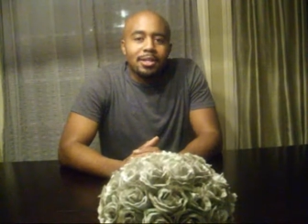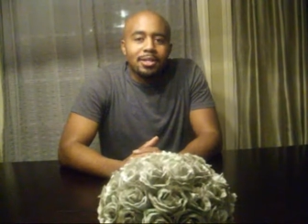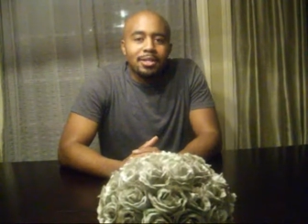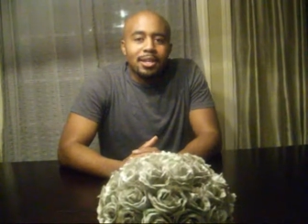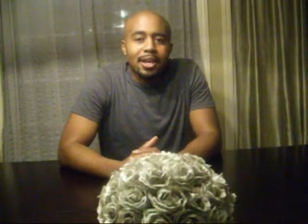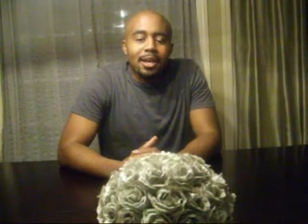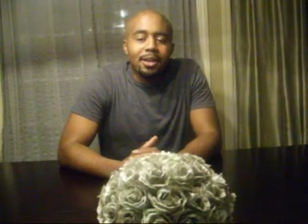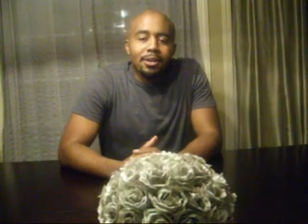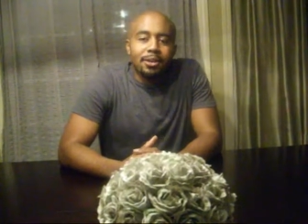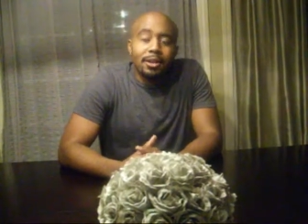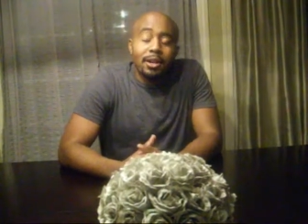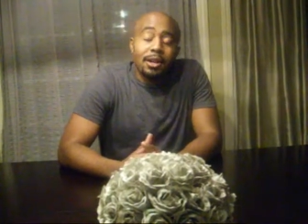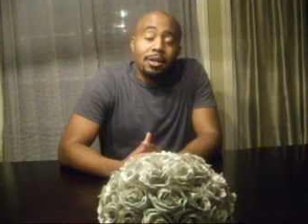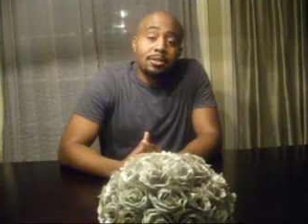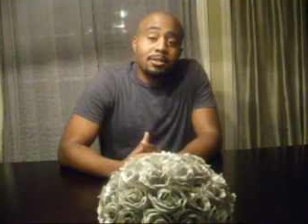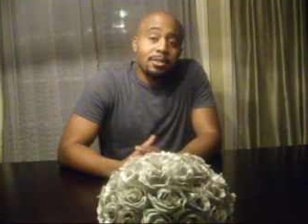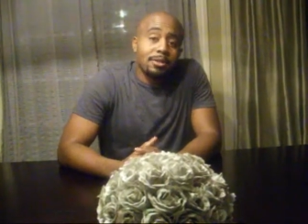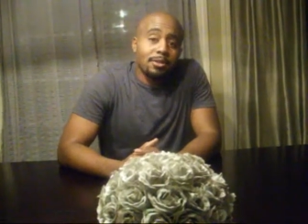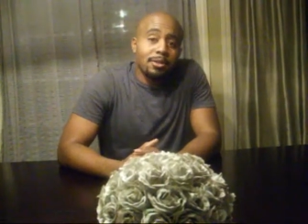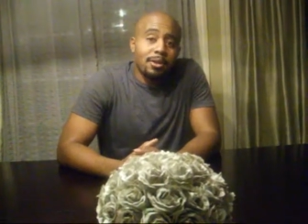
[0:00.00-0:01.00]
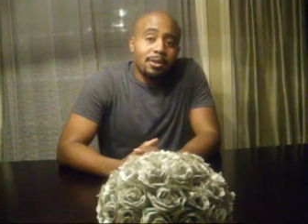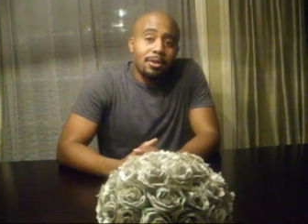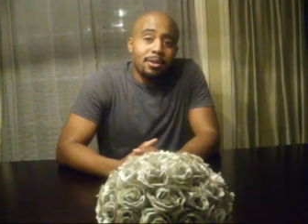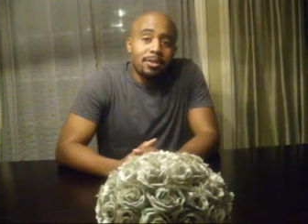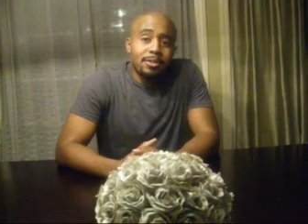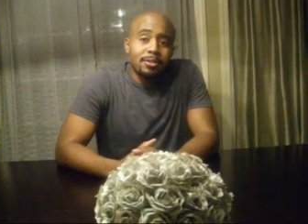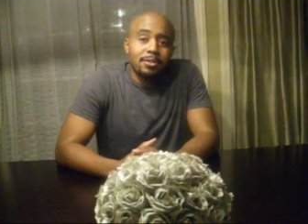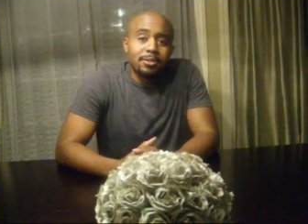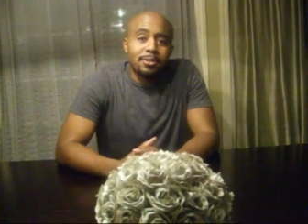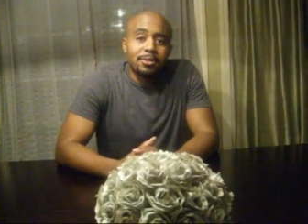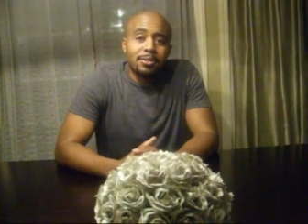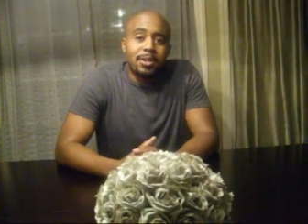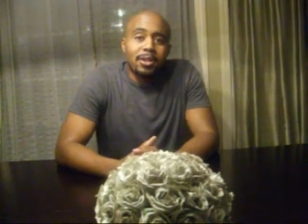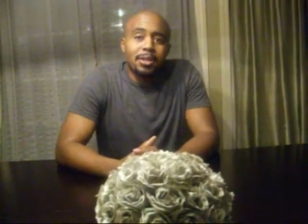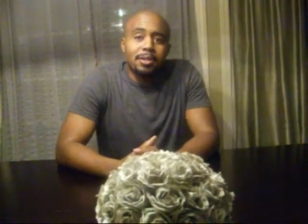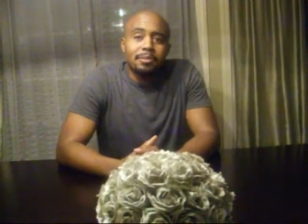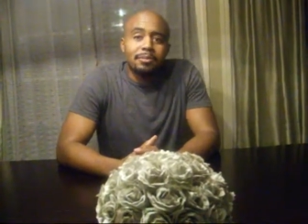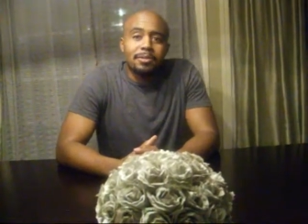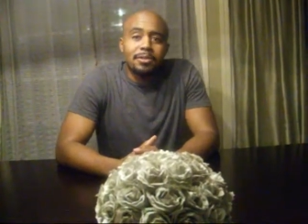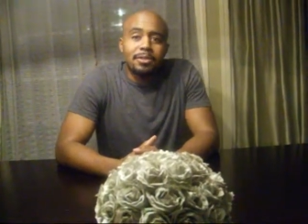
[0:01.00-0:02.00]
channel and also gone to
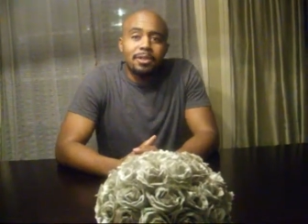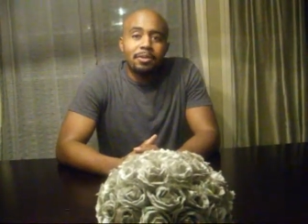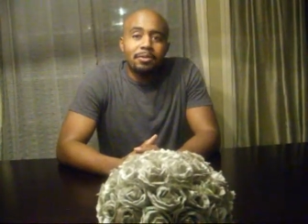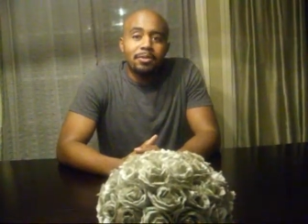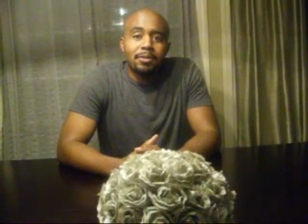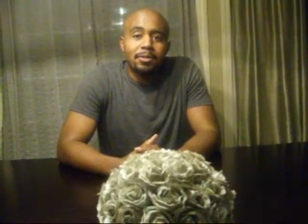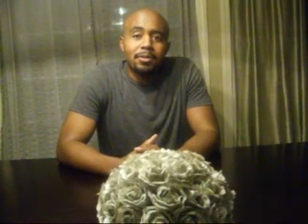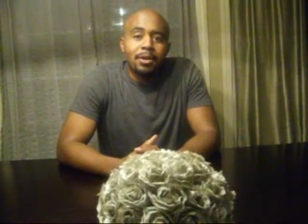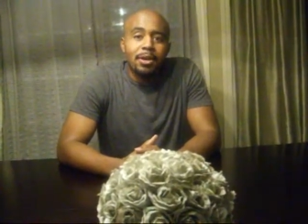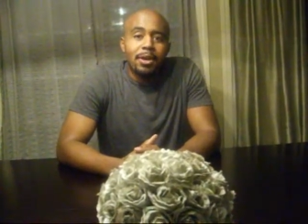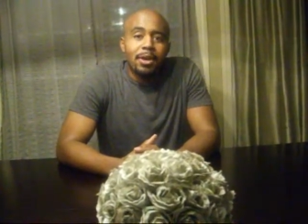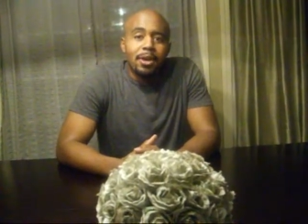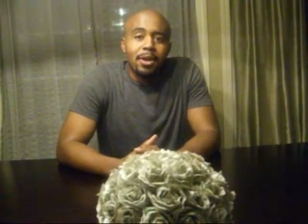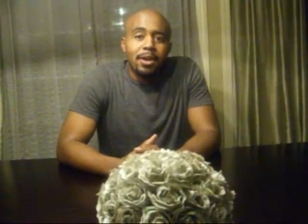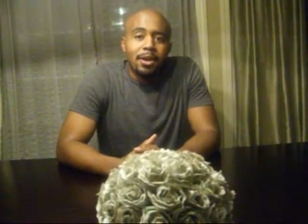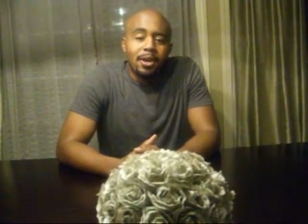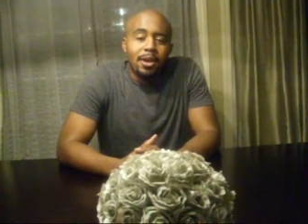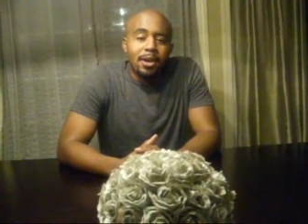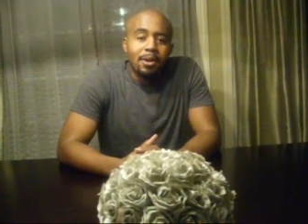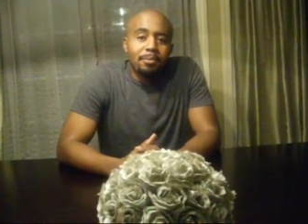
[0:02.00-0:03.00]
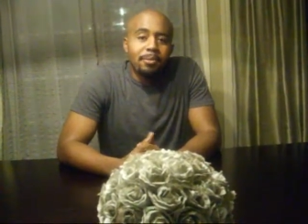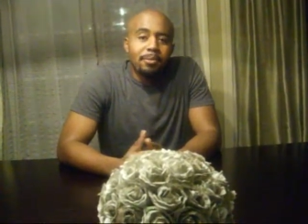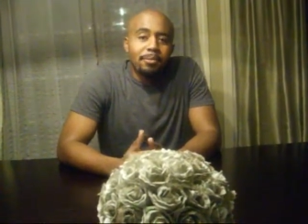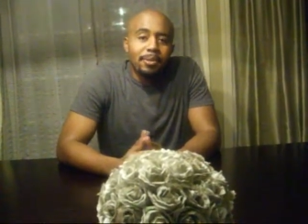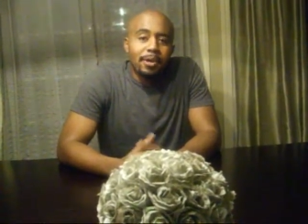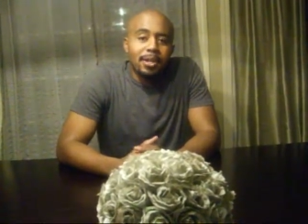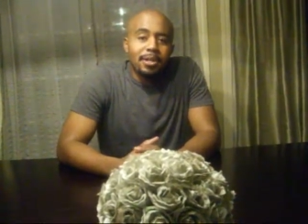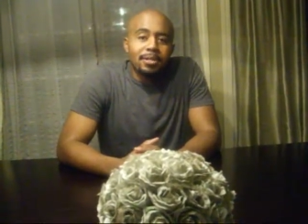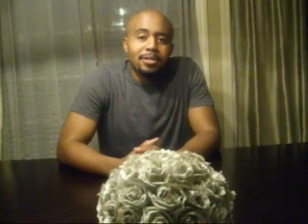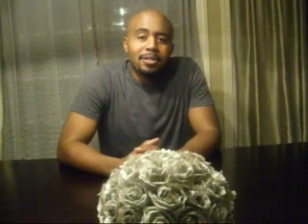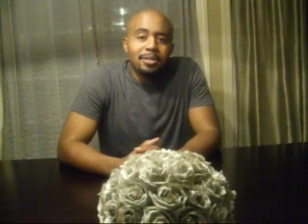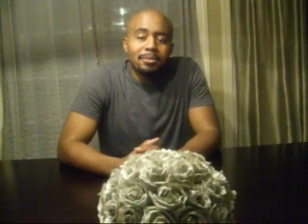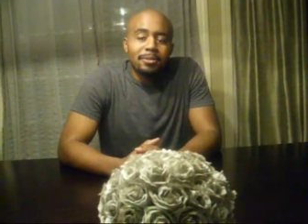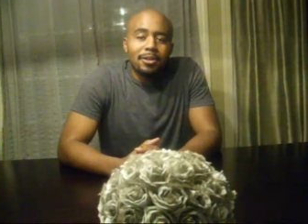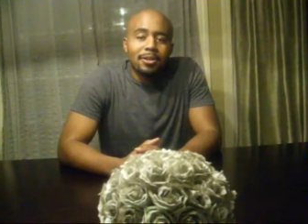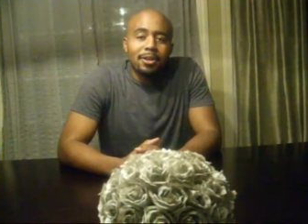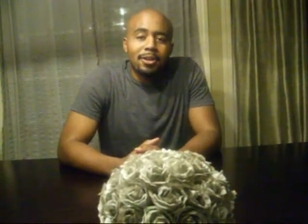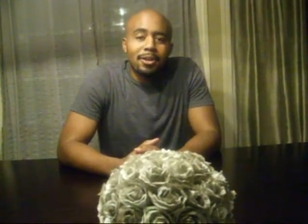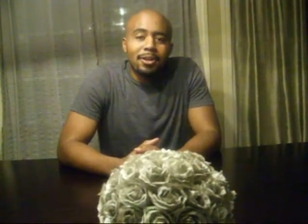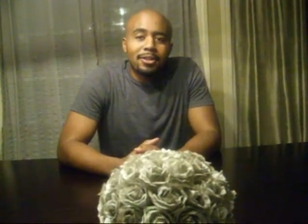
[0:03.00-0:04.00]
um, several Urban Bella
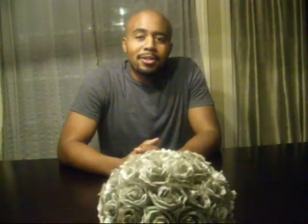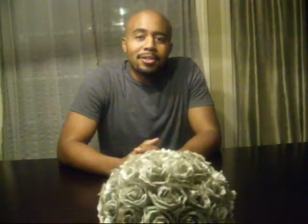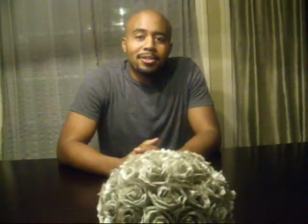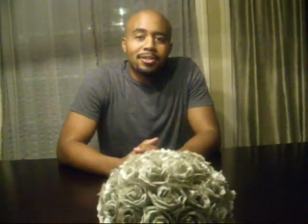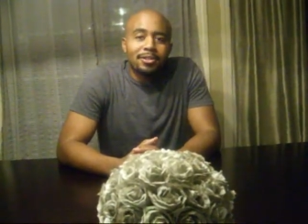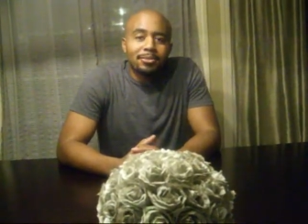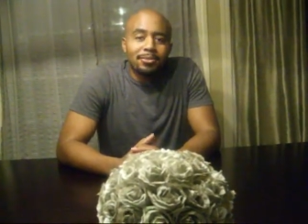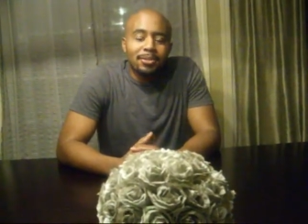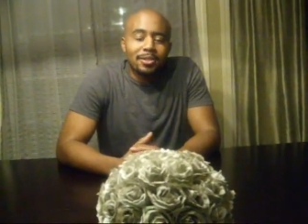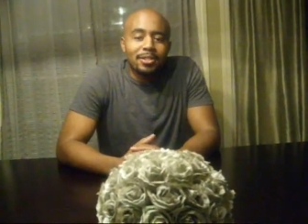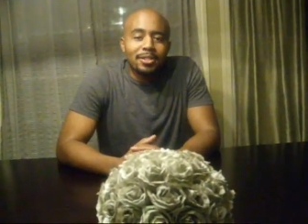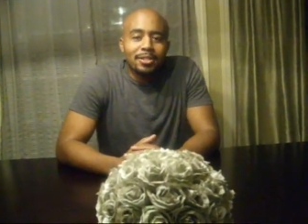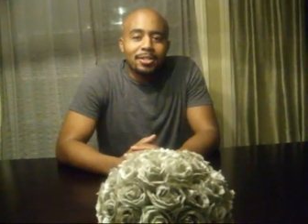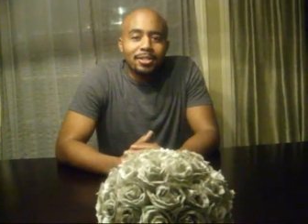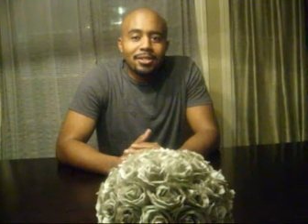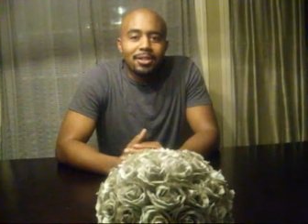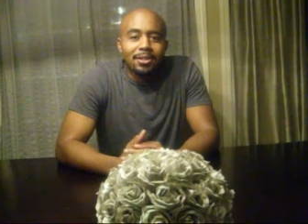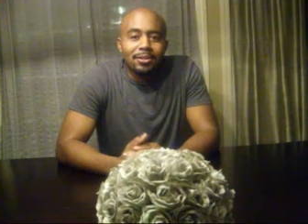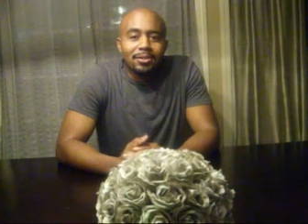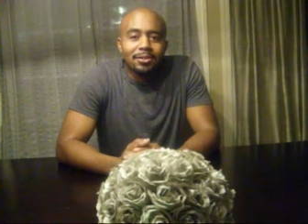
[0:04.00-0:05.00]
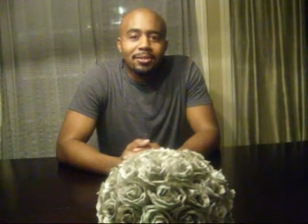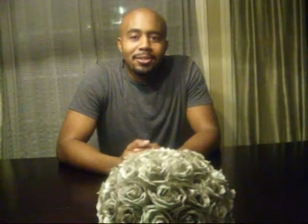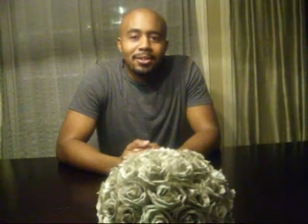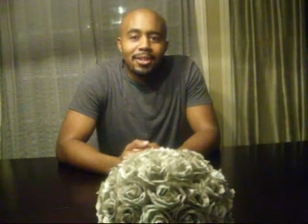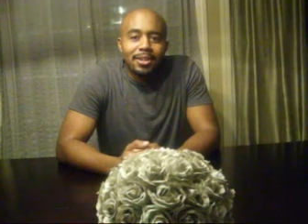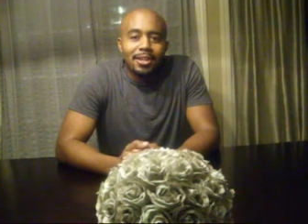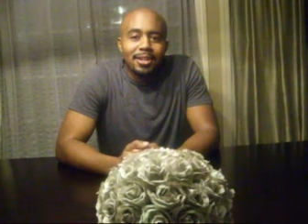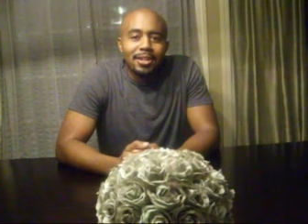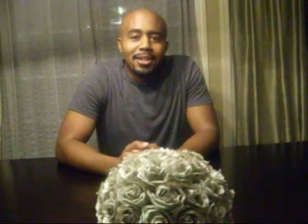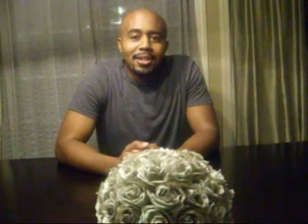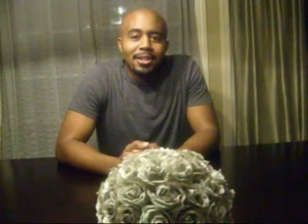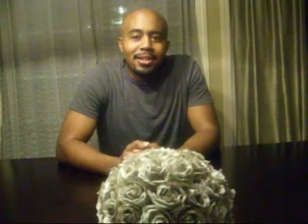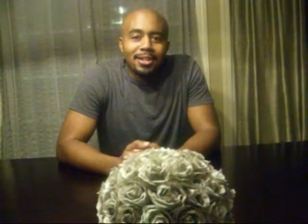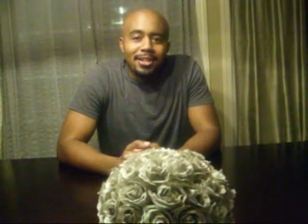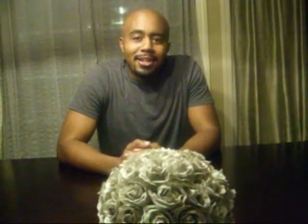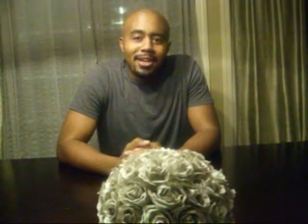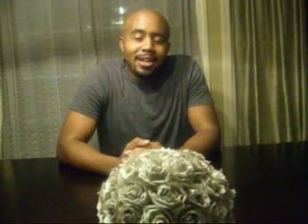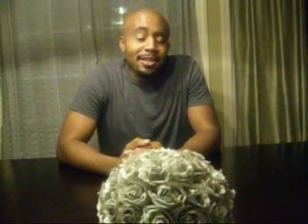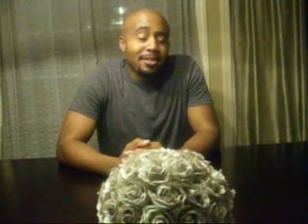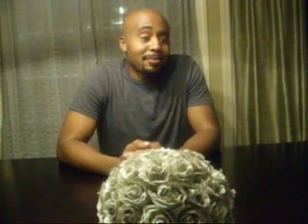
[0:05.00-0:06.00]
seminars, which, you know,
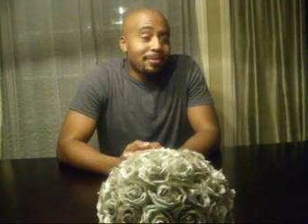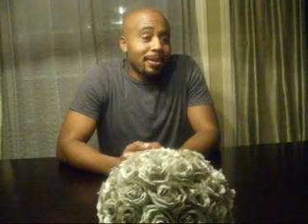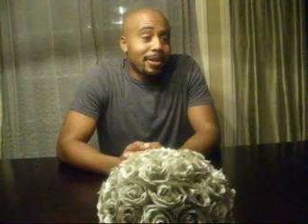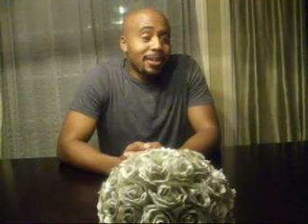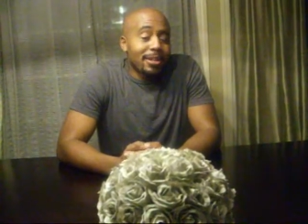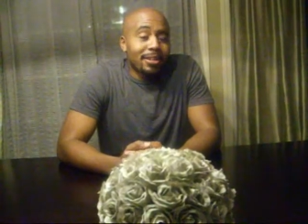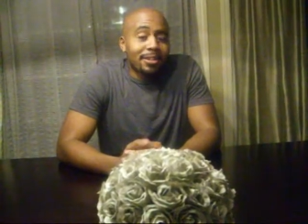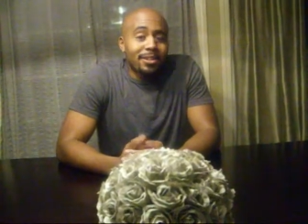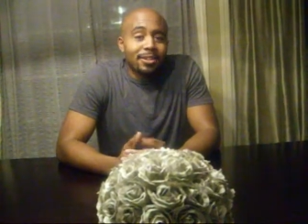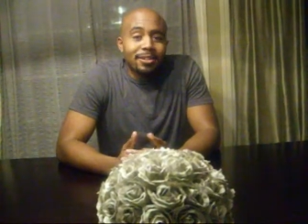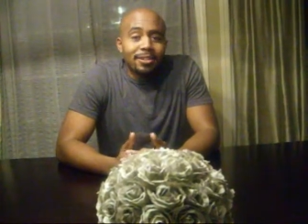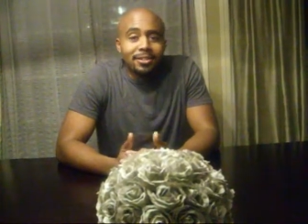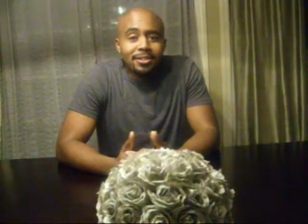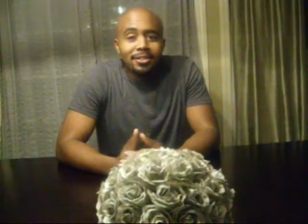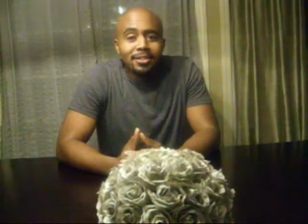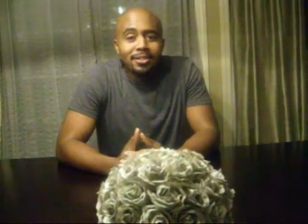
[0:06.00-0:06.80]
has made the